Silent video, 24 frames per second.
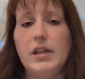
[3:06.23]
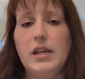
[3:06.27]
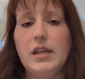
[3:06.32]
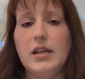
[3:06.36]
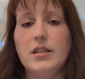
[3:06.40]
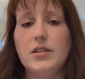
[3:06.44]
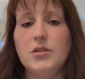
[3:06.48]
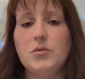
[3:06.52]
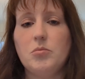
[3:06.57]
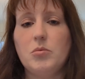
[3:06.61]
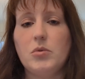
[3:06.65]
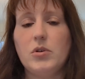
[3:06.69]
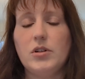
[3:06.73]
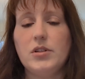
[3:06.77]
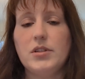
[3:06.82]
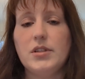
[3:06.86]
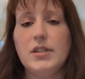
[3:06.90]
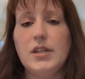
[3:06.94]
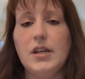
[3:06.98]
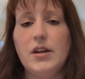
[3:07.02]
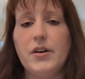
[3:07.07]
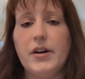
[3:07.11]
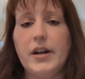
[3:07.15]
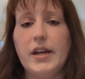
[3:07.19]
Leagues World
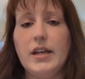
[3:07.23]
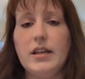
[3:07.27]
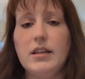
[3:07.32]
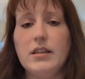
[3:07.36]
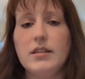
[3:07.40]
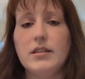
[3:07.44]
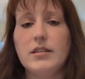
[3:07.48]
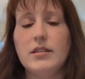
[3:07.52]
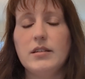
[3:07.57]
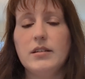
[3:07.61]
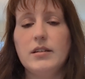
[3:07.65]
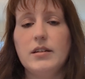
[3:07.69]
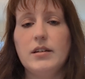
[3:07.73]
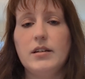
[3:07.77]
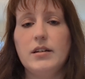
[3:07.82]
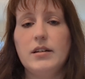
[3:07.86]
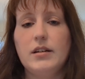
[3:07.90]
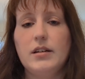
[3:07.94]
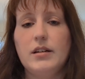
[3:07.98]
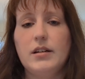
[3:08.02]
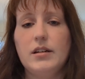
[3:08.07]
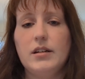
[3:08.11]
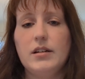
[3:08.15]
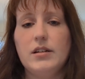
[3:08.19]
Series.
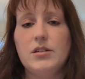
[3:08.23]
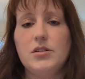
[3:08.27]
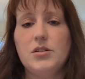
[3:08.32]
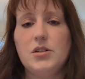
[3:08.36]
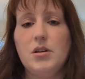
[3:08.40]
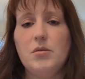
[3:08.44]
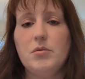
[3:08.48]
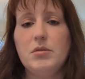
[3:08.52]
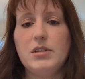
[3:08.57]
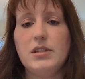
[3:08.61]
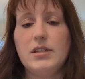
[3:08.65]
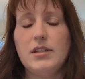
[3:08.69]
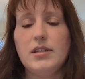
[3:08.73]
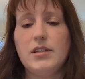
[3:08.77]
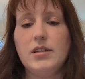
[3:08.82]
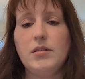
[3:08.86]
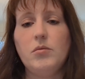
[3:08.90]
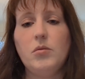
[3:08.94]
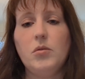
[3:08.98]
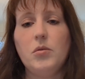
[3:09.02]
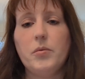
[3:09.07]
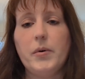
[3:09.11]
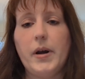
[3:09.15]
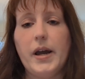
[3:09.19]
She was the
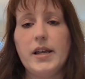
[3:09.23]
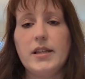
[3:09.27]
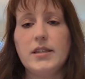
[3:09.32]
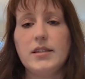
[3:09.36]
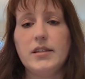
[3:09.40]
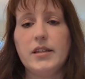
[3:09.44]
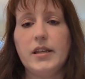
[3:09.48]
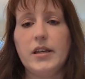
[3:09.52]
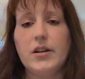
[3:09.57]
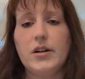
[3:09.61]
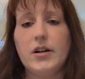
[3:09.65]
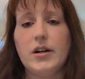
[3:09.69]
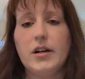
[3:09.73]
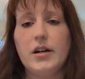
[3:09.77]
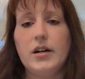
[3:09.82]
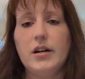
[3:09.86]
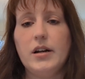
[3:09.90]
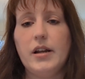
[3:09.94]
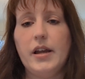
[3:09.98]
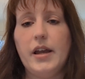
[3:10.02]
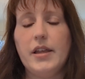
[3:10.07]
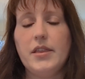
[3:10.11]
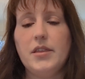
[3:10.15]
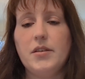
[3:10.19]
civil rights
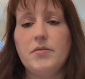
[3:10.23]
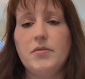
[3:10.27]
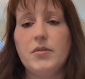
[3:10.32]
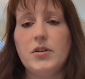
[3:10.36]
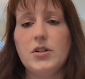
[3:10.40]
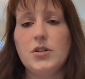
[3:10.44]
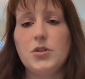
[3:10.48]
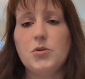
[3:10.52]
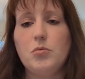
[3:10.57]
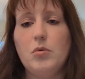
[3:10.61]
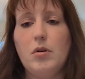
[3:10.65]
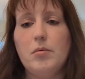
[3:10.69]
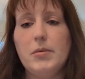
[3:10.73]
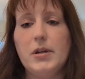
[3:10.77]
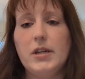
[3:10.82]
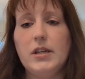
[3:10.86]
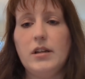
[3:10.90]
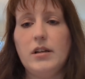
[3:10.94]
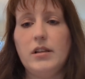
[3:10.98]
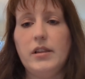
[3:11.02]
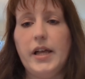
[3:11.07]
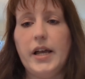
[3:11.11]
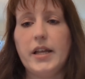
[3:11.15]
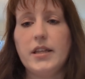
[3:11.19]
leader and the first woman
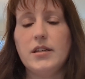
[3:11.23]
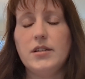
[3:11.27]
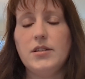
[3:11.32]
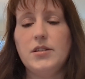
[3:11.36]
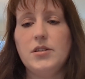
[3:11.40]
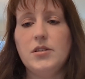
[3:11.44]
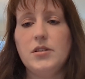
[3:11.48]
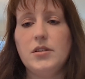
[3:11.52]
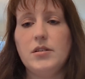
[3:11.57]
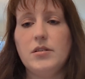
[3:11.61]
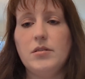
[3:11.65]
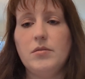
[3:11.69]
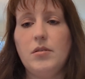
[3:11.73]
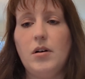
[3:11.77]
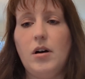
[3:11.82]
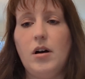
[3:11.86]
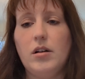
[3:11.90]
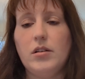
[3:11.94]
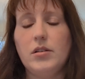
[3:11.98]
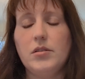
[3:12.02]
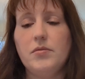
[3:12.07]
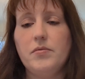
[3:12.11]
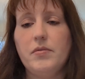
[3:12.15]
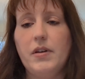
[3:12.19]
elected to the
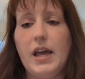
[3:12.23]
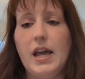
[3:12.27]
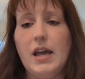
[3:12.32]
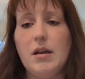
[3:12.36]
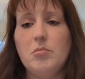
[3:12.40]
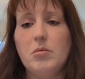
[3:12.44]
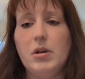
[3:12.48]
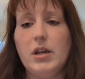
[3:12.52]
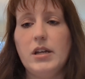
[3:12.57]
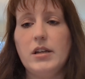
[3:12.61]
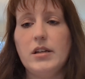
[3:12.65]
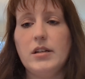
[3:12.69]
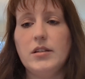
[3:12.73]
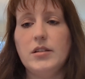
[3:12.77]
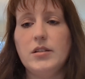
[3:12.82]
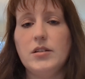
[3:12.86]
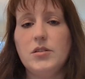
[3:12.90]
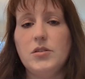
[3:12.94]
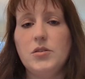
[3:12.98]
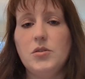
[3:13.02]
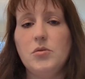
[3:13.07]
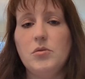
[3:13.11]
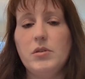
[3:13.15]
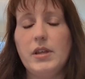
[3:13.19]
Hall of Fame
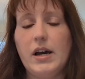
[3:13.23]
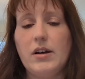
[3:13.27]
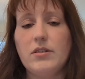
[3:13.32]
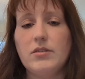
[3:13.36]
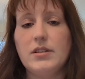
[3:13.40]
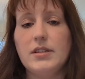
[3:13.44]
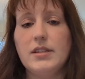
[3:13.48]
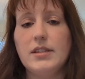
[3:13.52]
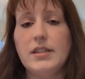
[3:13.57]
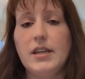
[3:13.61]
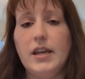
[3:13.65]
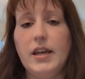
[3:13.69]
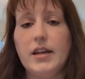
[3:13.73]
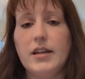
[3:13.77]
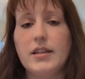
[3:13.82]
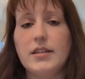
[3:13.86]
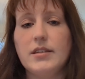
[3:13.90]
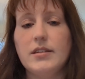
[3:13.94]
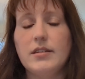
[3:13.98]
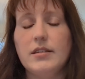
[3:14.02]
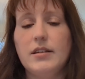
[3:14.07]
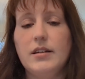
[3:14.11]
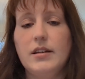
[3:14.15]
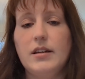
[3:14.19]
in
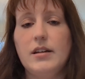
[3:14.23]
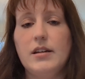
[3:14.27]
2006.